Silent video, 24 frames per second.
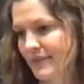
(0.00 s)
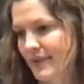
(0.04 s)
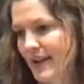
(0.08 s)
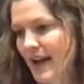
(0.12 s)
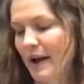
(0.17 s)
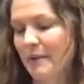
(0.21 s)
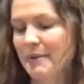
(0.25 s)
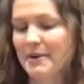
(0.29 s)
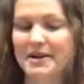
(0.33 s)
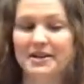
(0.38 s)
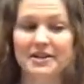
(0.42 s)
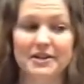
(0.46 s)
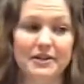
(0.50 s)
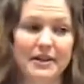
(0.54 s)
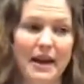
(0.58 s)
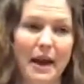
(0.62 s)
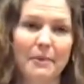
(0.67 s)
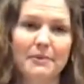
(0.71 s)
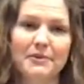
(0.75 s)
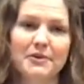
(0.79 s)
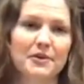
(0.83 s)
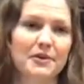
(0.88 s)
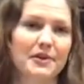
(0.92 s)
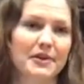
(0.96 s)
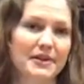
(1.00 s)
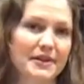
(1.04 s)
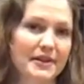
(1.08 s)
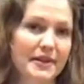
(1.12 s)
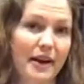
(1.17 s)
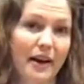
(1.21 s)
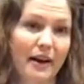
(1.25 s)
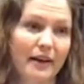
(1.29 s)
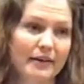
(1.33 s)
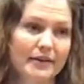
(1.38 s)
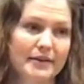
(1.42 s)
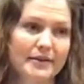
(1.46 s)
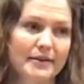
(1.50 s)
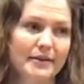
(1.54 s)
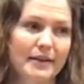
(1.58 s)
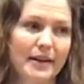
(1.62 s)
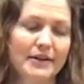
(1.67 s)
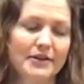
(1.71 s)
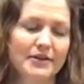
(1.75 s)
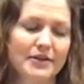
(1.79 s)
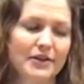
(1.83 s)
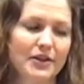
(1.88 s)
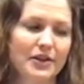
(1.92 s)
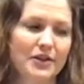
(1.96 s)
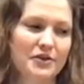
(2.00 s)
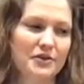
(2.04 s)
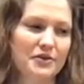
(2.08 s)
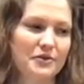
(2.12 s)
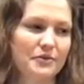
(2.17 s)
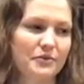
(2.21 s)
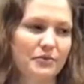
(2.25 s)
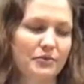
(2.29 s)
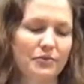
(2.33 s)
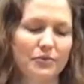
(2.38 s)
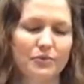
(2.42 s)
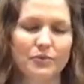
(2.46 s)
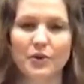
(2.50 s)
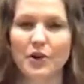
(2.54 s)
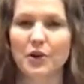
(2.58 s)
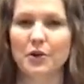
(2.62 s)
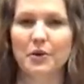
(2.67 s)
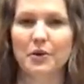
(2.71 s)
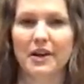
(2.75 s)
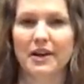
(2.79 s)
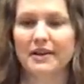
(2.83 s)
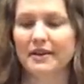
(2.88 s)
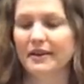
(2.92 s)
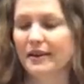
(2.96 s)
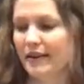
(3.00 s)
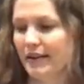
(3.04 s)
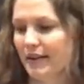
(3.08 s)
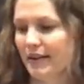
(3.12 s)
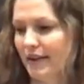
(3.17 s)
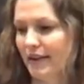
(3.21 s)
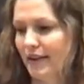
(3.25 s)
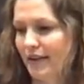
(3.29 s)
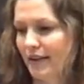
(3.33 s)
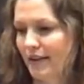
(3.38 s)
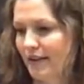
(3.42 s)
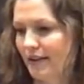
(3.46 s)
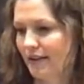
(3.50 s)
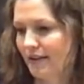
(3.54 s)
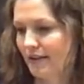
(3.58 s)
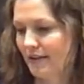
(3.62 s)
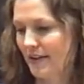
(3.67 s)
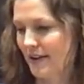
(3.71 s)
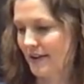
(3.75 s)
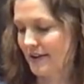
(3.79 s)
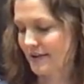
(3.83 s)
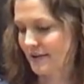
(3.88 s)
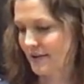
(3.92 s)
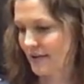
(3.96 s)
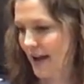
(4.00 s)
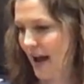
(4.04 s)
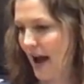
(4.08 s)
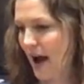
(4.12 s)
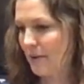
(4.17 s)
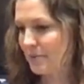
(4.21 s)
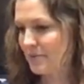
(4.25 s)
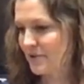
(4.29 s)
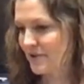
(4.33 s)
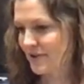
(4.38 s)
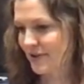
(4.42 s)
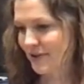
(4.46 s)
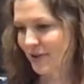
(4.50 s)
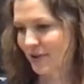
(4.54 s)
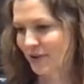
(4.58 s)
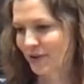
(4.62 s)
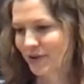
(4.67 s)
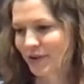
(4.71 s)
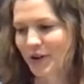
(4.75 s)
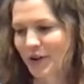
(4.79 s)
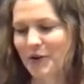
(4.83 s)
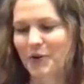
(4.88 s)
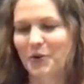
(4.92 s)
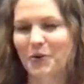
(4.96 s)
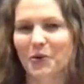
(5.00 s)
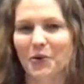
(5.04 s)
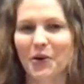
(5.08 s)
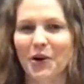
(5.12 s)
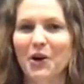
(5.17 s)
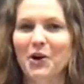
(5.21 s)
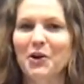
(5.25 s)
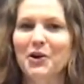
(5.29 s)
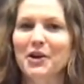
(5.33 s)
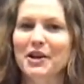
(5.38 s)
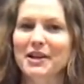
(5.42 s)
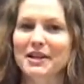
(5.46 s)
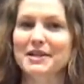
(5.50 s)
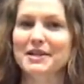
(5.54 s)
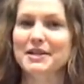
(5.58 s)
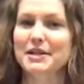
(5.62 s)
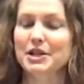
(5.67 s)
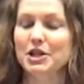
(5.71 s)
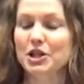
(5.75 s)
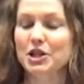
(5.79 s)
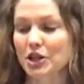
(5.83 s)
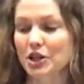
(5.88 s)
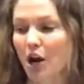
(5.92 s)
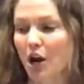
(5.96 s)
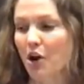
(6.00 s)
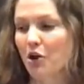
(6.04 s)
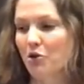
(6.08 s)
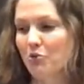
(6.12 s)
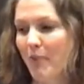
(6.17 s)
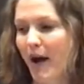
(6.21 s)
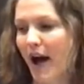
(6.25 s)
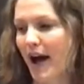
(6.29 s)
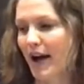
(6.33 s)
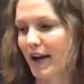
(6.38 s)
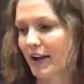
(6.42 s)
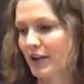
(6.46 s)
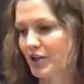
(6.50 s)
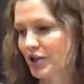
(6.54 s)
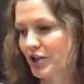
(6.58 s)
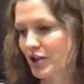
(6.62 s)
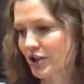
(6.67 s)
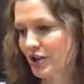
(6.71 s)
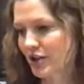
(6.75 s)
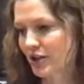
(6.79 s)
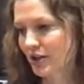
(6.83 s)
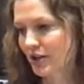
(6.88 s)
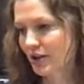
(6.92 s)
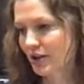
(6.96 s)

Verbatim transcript: I mean, it just absolutely sucks. It's just ruined. It's absolutely ruined so much.